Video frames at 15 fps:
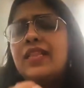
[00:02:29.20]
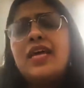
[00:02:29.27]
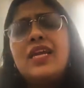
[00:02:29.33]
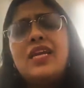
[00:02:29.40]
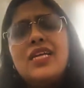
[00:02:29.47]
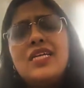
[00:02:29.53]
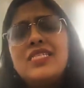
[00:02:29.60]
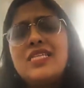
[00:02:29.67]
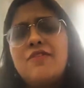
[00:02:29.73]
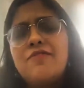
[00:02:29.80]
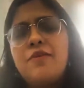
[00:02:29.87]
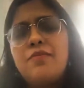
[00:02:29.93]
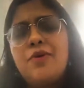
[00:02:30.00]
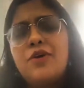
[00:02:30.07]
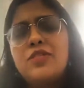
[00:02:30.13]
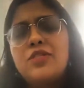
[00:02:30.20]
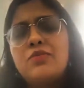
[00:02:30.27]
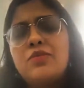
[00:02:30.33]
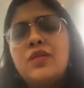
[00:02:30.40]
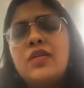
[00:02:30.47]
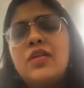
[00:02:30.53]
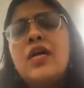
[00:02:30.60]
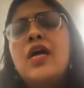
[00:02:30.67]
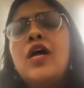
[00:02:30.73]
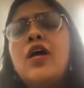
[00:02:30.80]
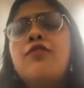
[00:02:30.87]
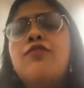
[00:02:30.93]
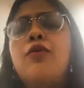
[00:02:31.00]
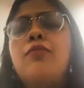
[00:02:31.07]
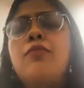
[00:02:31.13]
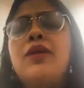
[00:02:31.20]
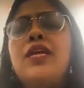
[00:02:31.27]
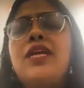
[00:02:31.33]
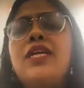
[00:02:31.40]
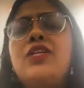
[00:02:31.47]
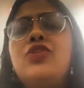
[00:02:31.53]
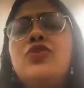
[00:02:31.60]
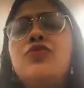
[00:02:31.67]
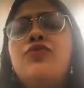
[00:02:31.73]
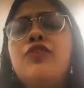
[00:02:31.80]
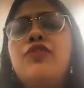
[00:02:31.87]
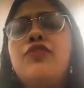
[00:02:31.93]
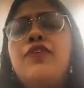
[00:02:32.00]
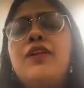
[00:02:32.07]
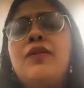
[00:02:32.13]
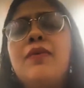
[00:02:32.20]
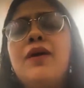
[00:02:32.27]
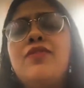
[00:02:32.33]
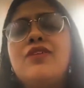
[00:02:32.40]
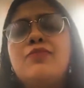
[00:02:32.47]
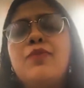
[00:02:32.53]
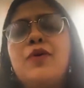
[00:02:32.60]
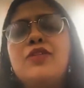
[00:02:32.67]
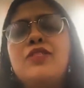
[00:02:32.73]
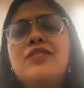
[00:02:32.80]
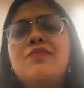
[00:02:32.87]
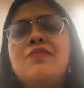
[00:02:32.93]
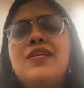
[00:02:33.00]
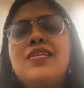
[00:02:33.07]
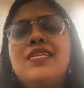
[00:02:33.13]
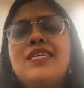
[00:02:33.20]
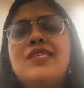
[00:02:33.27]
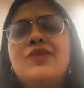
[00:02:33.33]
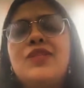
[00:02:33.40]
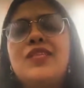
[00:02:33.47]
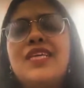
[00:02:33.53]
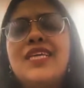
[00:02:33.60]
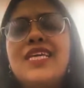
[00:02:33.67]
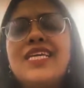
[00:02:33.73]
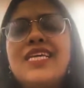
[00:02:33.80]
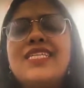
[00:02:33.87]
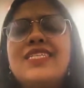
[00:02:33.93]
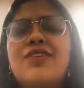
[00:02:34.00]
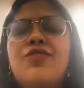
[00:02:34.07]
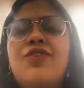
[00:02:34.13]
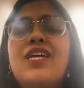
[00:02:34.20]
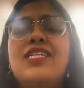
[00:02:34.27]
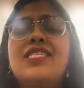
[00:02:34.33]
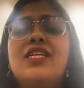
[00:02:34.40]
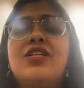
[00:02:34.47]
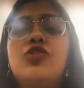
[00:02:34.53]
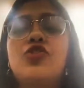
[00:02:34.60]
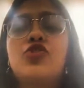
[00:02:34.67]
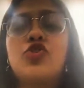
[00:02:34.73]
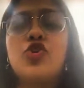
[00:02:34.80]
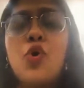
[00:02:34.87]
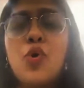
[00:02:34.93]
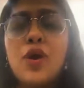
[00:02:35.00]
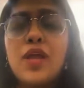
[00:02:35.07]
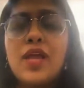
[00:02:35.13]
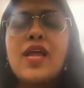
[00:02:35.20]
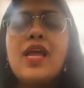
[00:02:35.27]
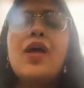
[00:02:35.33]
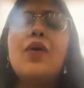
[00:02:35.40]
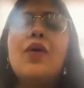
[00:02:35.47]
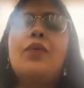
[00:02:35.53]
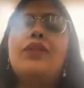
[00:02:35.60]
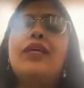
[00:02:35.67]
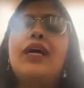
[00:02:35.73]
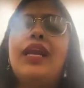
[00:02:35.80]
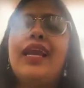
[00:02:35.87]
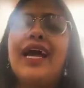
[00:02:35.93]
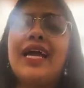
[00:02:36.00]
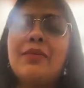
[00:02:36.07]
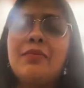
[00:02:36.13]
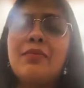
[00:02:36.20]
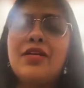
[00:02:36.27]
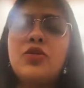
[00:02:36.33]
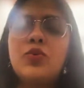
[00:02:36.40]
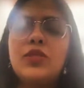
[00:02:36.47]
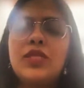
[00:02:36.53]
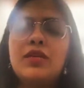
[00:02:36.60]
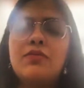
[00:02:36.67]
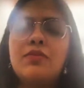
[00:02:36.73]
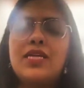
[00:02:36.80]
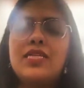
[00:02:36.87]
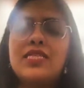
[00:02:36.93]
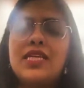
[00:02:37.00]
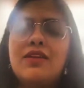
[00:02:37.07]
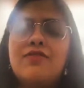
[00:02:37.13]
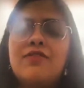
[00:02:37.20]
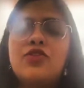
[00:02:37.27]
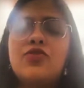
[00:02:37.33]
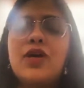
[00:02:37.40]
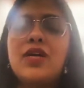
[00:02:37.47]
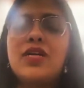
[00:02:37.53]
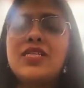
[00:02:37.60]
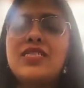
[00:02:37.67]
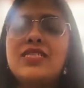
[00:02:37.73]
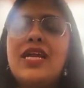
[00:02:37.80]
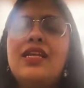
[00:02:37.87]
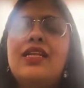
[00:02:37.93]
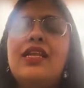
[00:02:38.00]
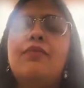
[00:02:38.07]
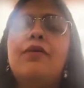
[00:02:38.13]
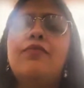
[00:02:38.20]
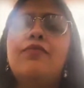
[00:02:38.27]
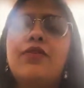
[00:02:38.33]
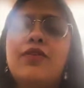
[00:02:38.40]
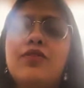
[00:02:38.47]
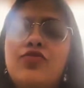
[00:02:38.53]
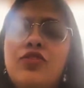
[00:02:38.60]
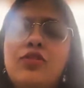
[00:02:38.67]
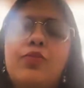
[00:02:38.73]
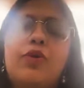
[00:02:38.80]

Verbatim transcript: and that it is safe and possible for me to fulfill my responsibilities with ease, grace, and joy, with alignment within myself, and to understand that my first